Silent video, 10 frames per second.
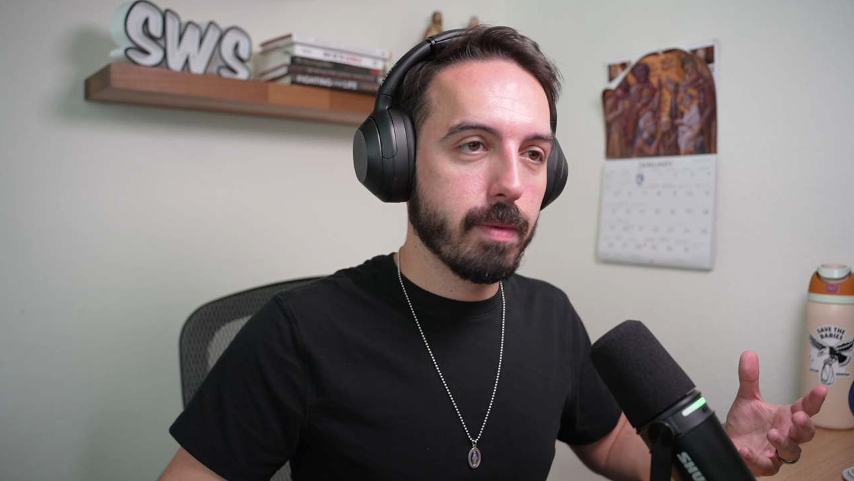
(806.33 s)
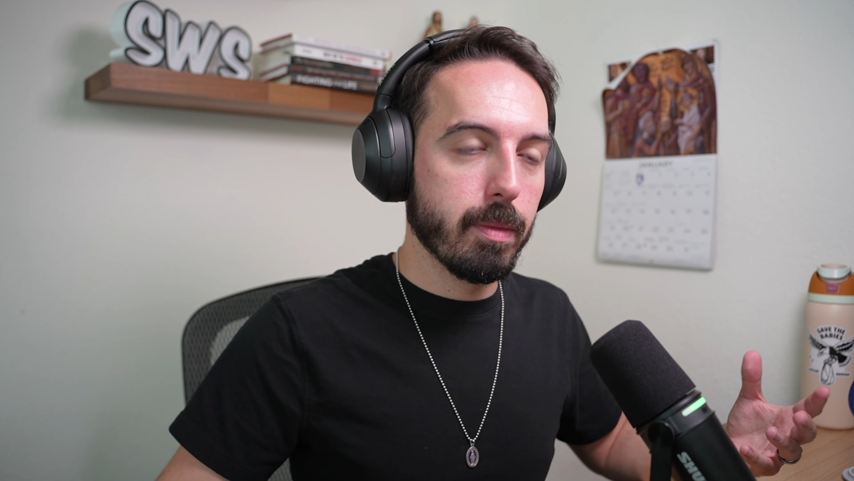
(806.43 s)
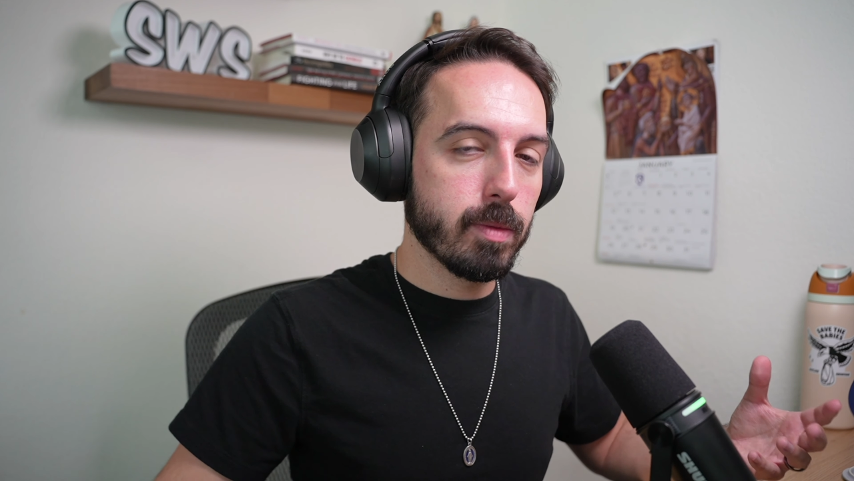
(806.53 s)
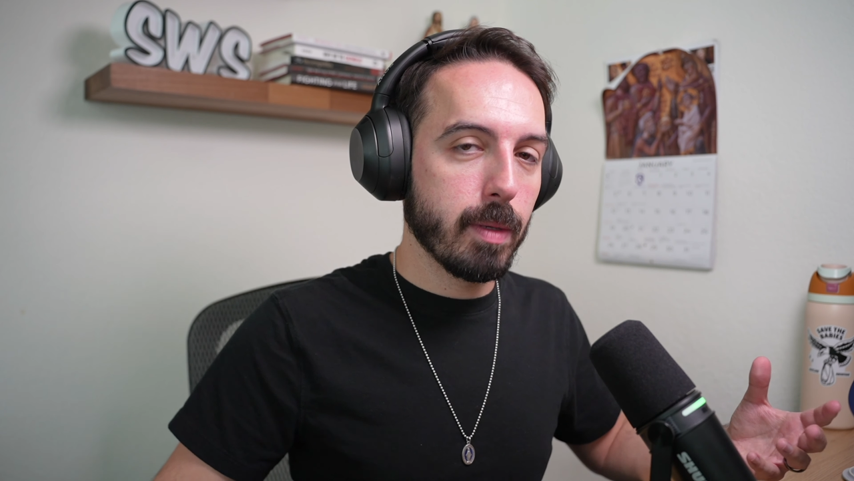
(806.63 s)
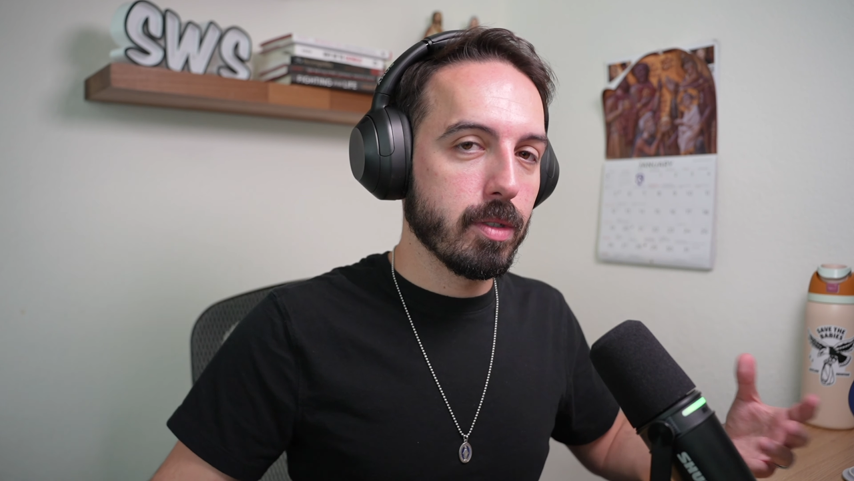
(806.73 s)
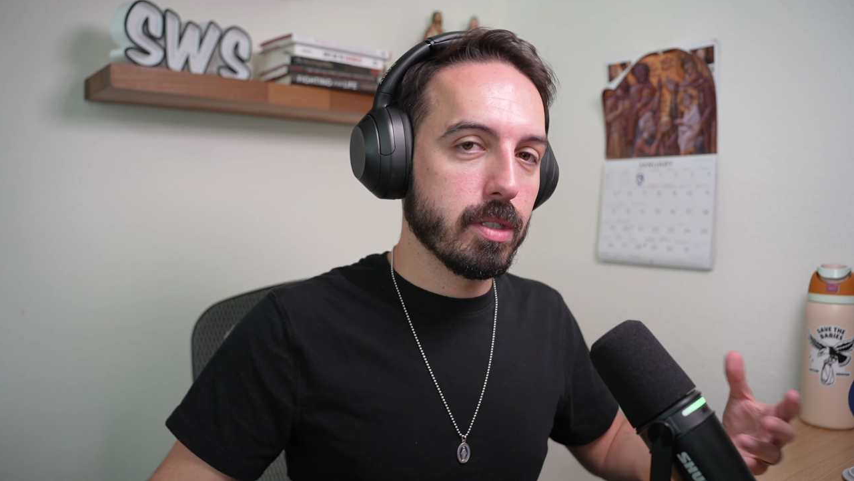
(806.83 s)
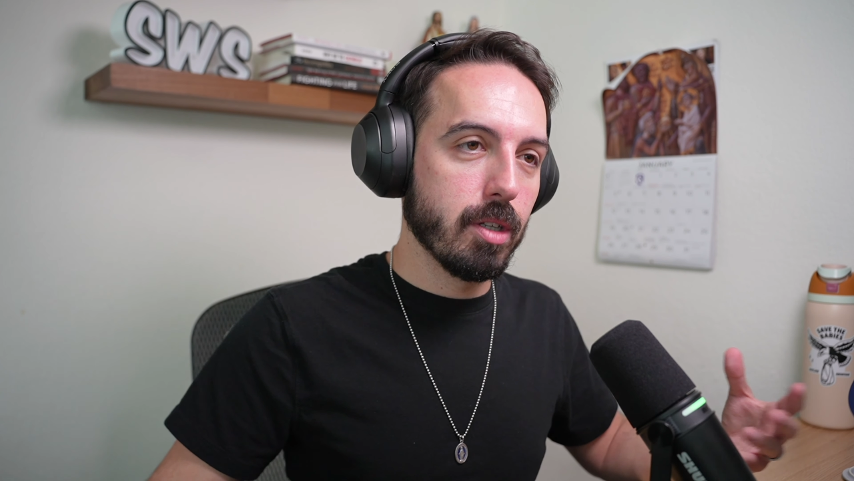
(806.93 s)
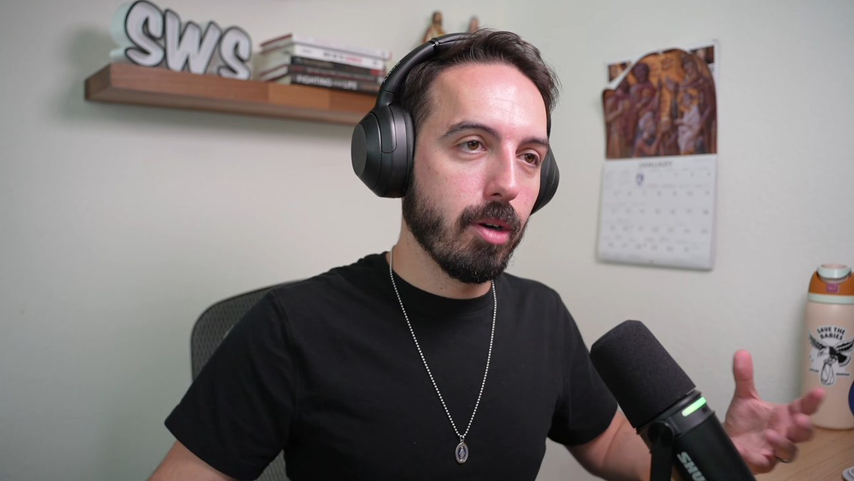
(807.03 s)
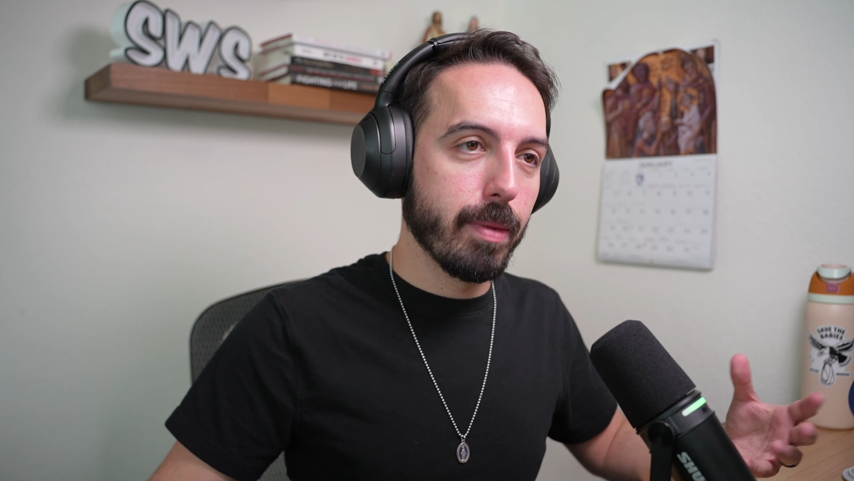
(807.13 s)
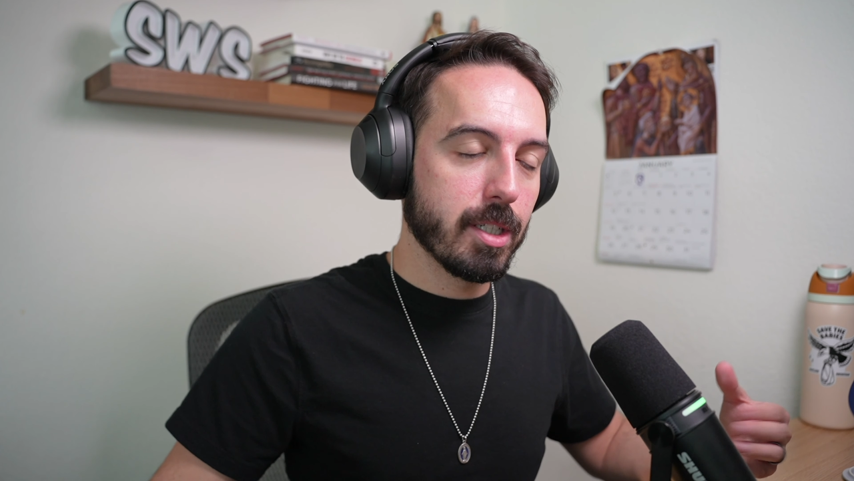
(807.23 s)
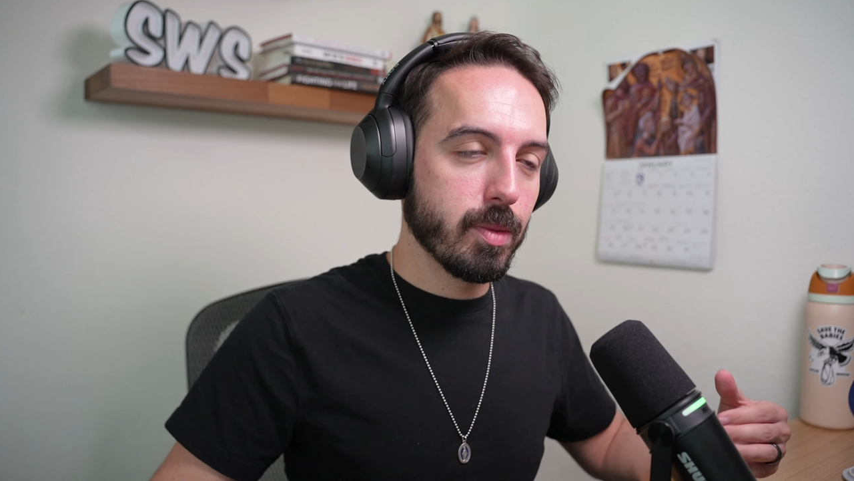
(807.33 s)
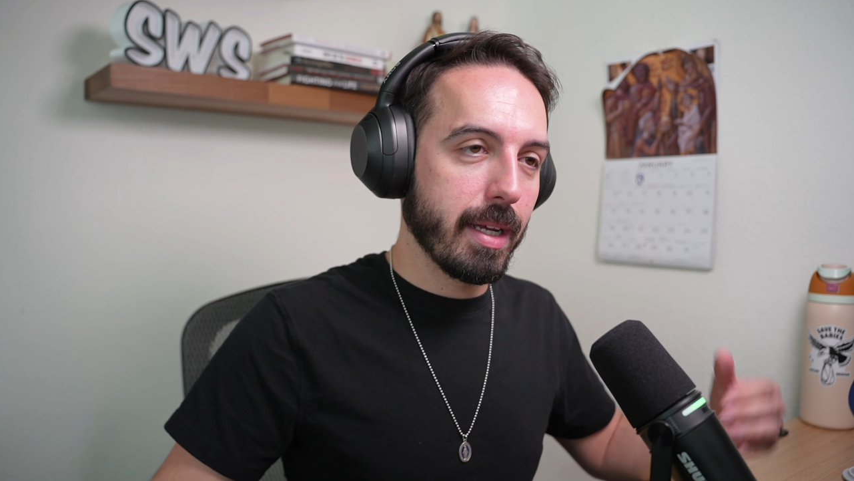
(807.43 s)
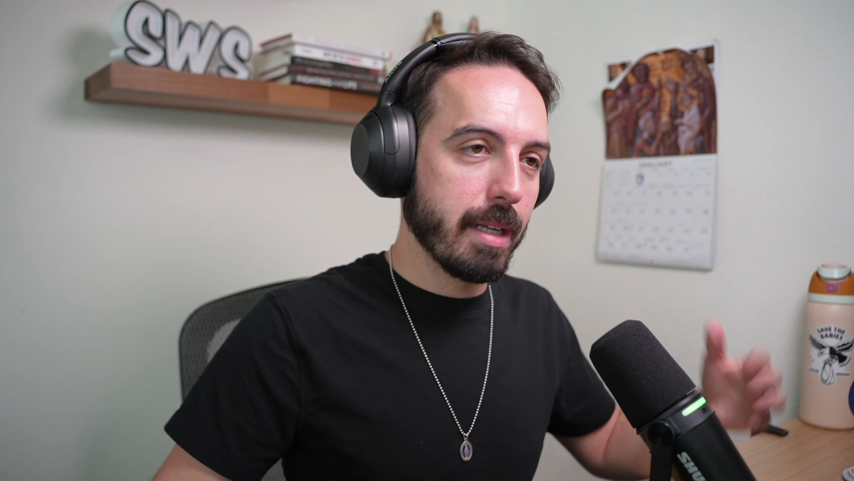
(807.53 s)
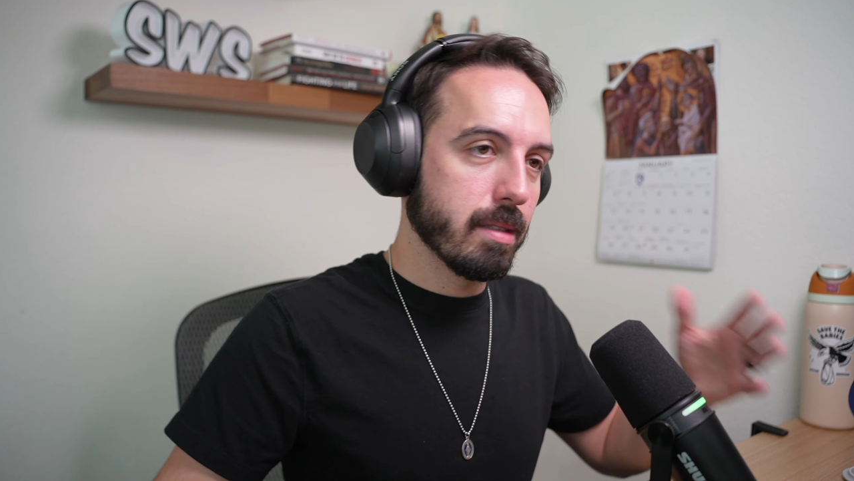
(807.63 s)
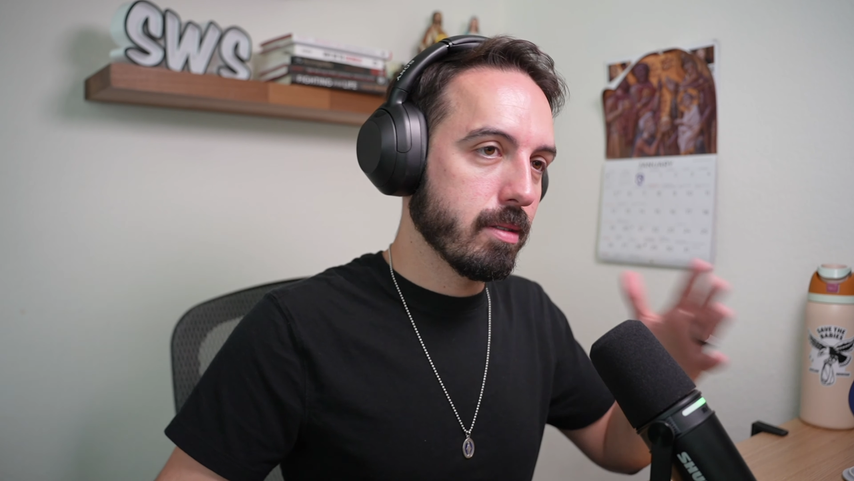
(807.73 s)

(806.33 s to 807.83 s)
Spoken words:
but most people just don't because we get